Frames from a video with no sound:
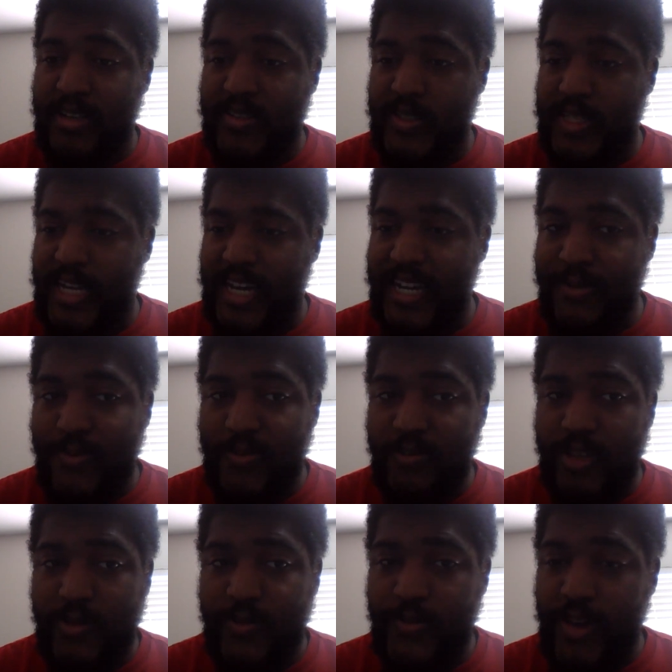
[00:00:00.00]
Aside
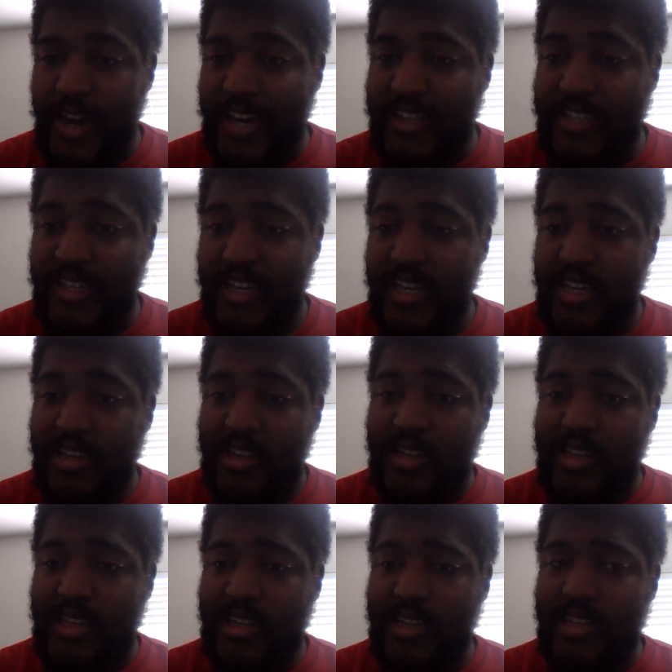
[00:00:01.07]
from the fact,
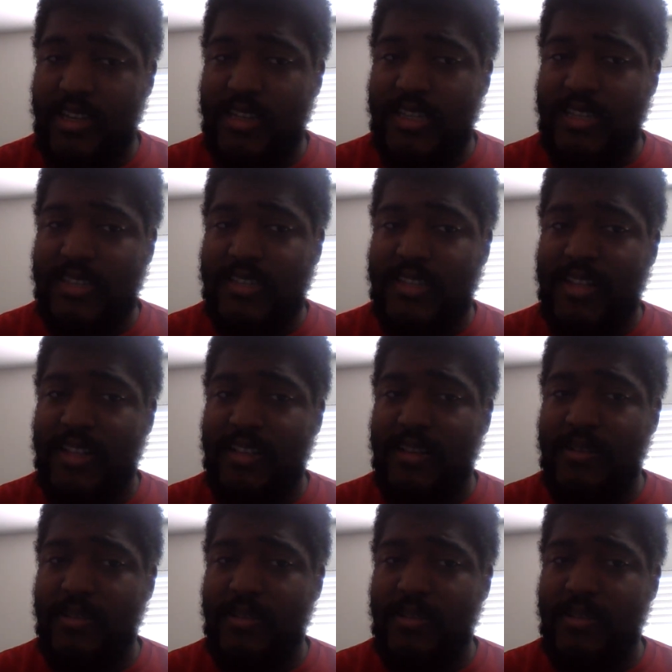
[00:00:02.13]
is